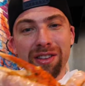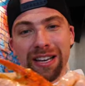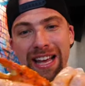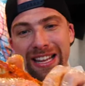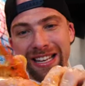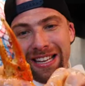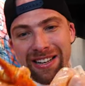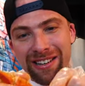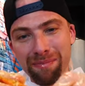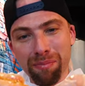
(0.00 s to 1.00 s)
get in
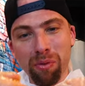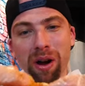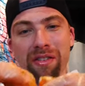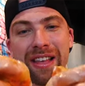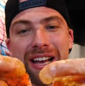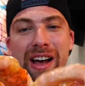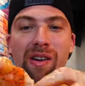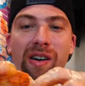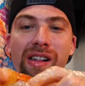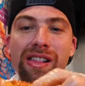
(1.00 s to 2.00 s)
here, pull everything
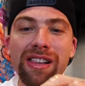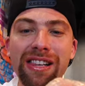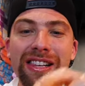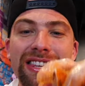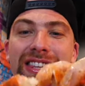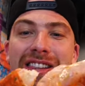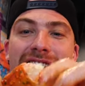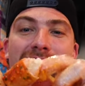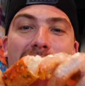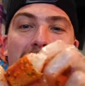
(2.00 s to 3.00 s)
out.
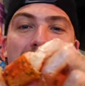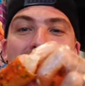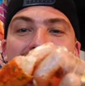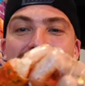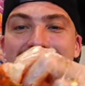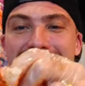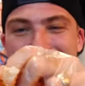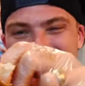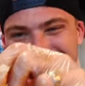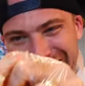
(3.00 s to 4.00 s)
Look how amazing this
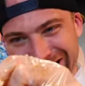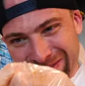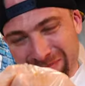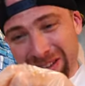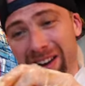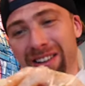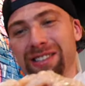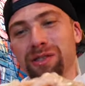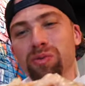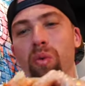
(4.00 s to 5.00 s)
is. Wow, and
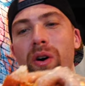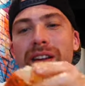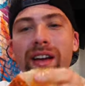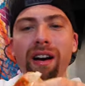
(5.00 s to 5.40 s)
this is one.